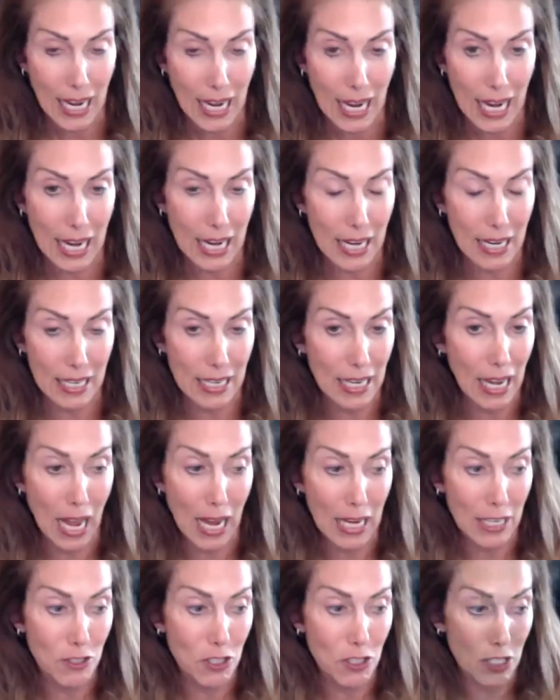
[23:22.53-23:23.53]
and
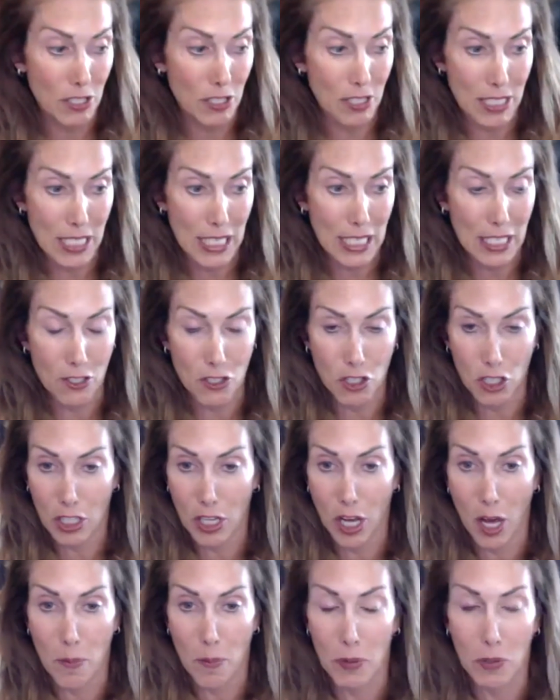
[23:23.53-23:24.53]
I just teach a
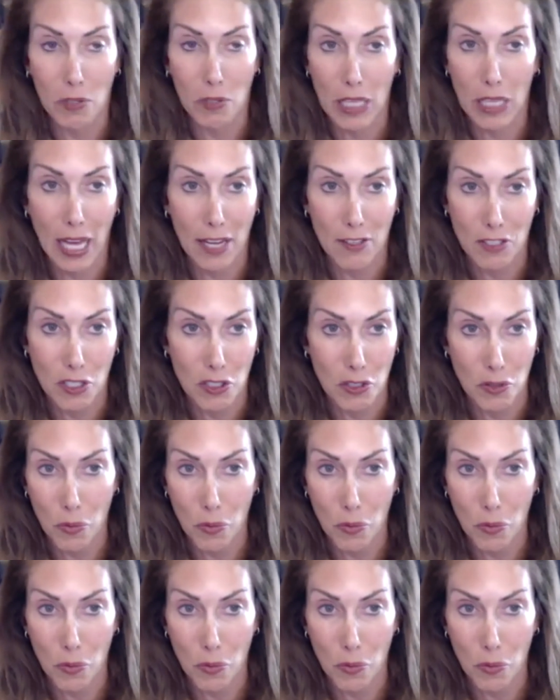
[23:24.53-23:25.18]
couple classes